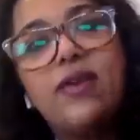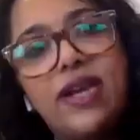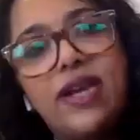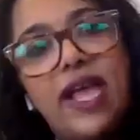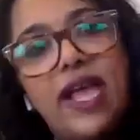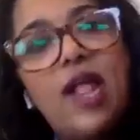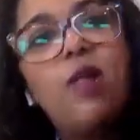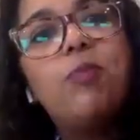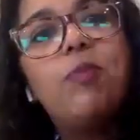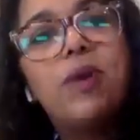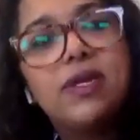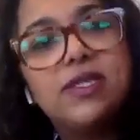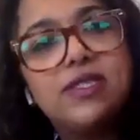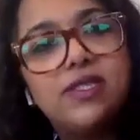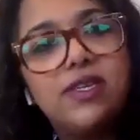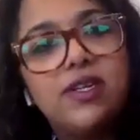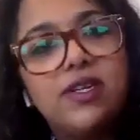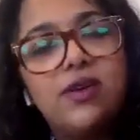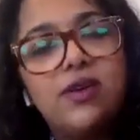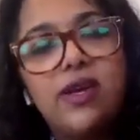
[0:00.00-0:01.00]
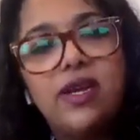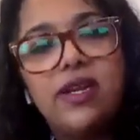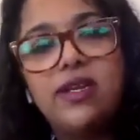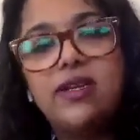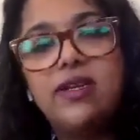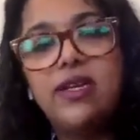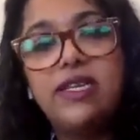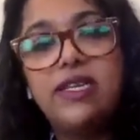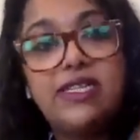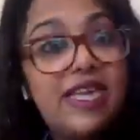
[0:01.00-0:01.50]
out and help us,
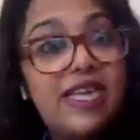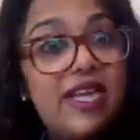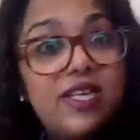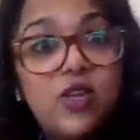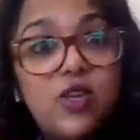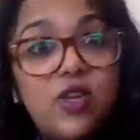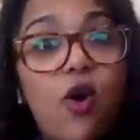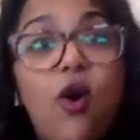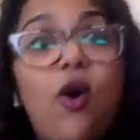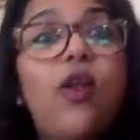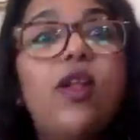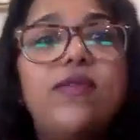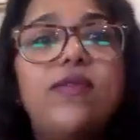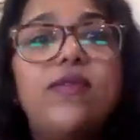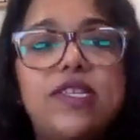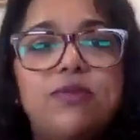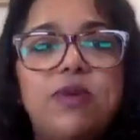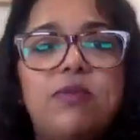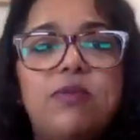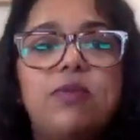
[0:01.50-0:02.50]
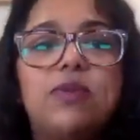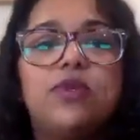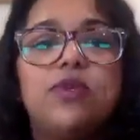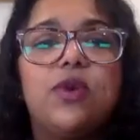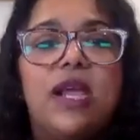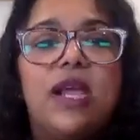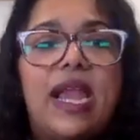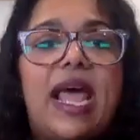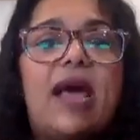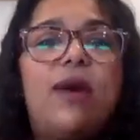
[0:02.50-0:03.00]
and it takes all of these people
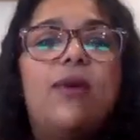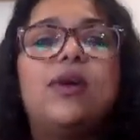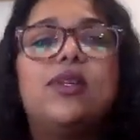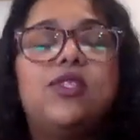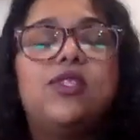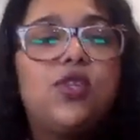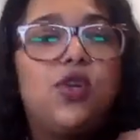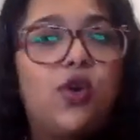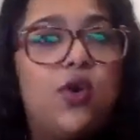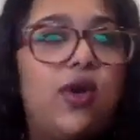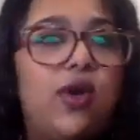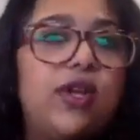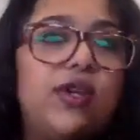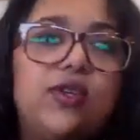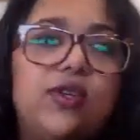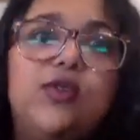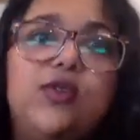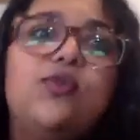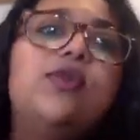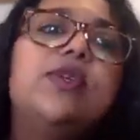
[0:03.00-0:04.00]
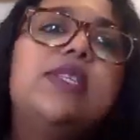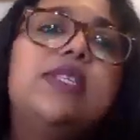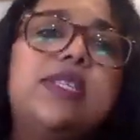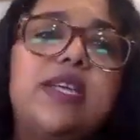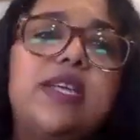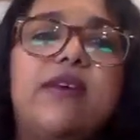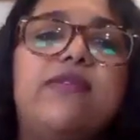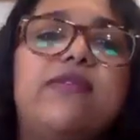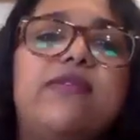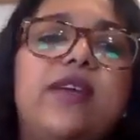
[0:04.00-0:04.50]
to allow us to go and do this
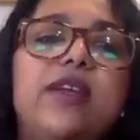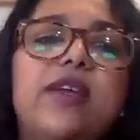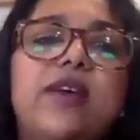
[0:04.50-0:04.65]
stuff.